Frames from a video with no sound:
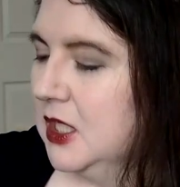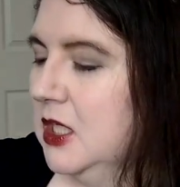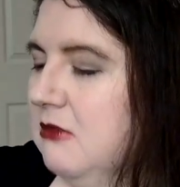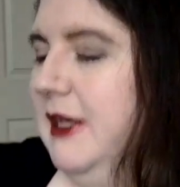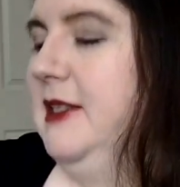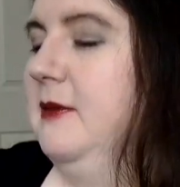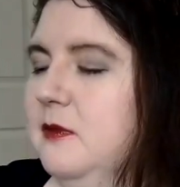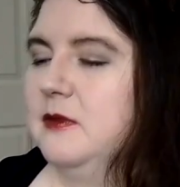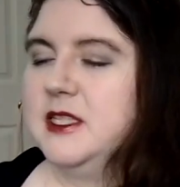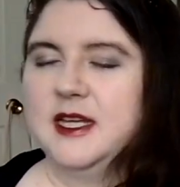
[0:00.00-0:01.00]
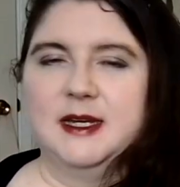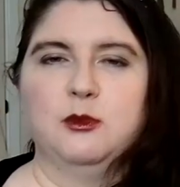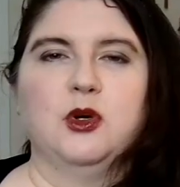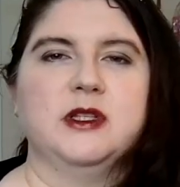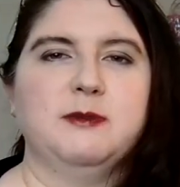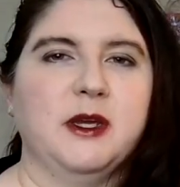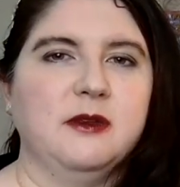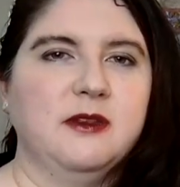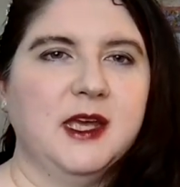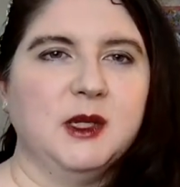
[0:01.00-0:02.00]
Right, so that was
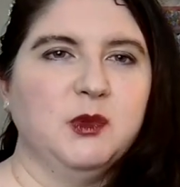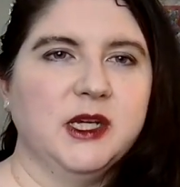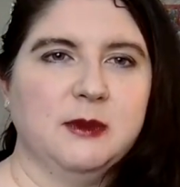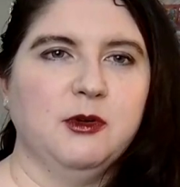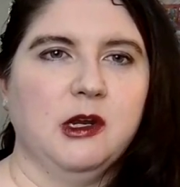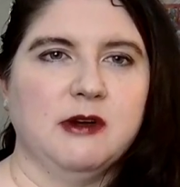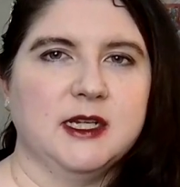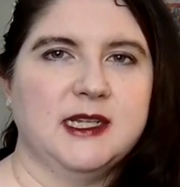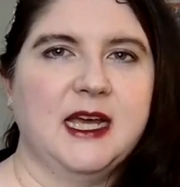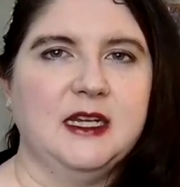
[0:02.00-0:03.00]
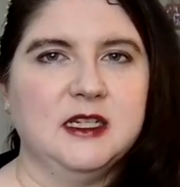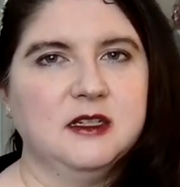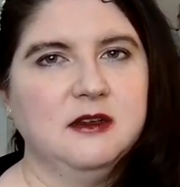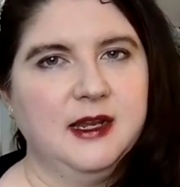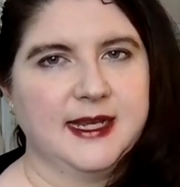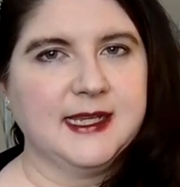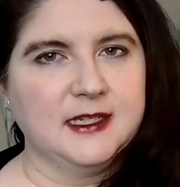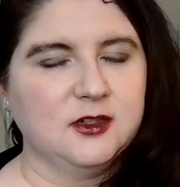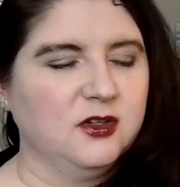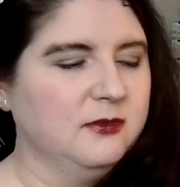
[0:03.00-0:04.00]
both a work in progress and a next
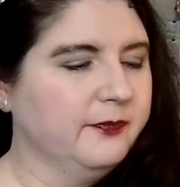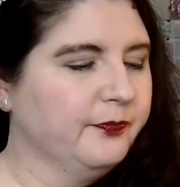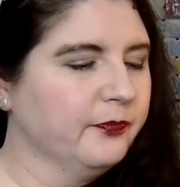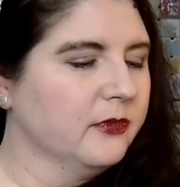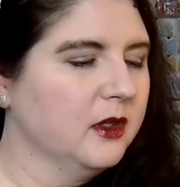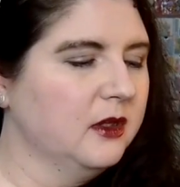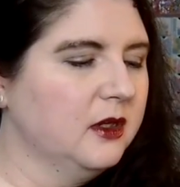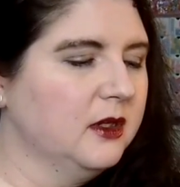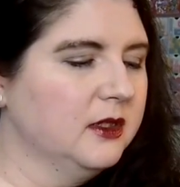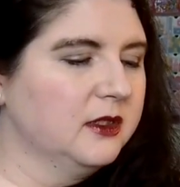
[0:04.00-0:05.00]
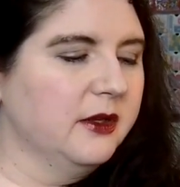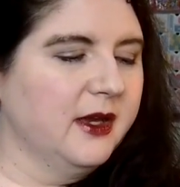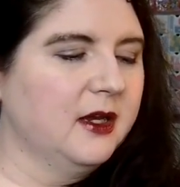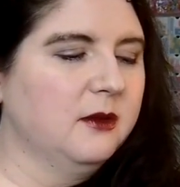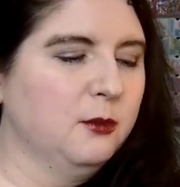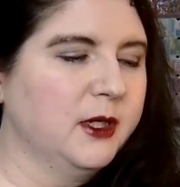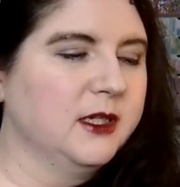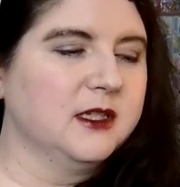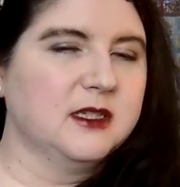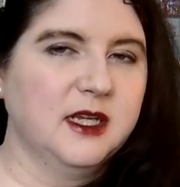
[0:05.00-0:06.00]
cast on. So that
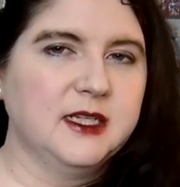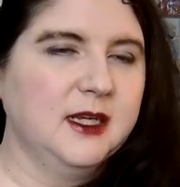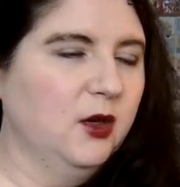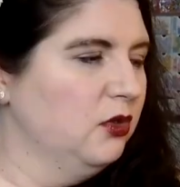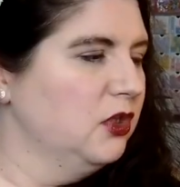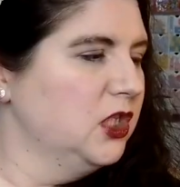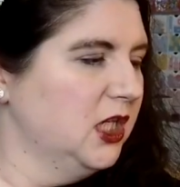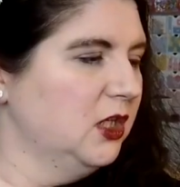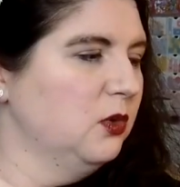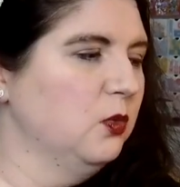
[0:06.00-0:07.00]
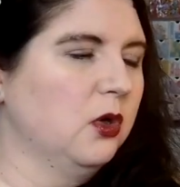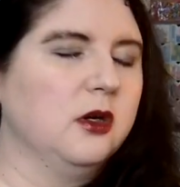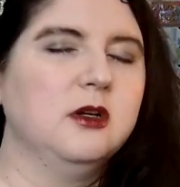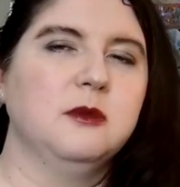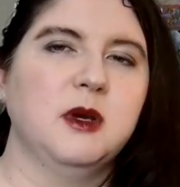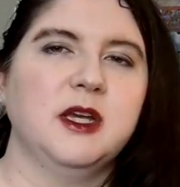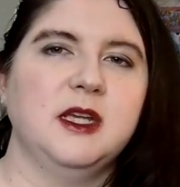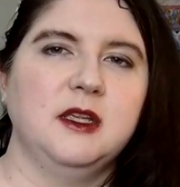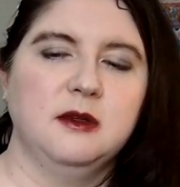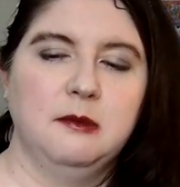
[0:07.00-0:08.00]
brings us nicely on to what
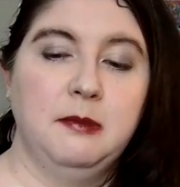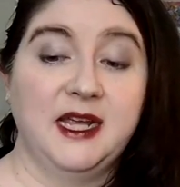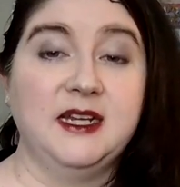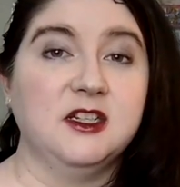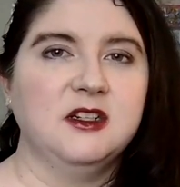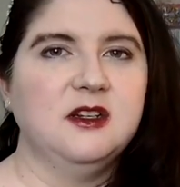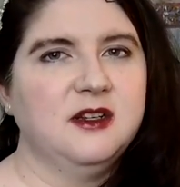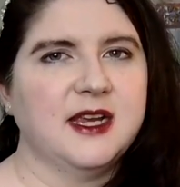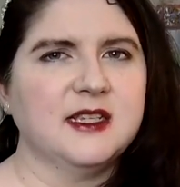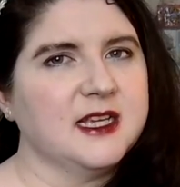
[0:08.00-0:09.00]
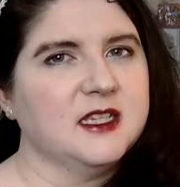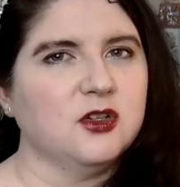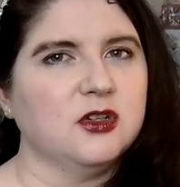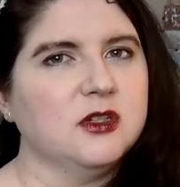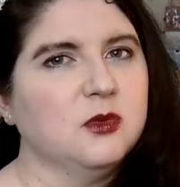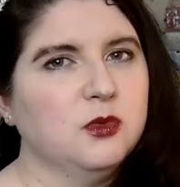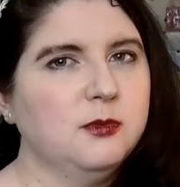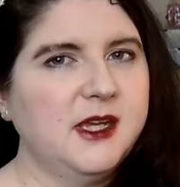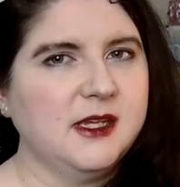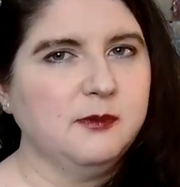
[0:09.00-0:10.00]
my planned next cast ons will
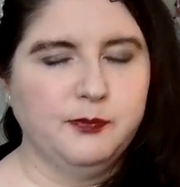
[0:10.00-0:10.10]
be.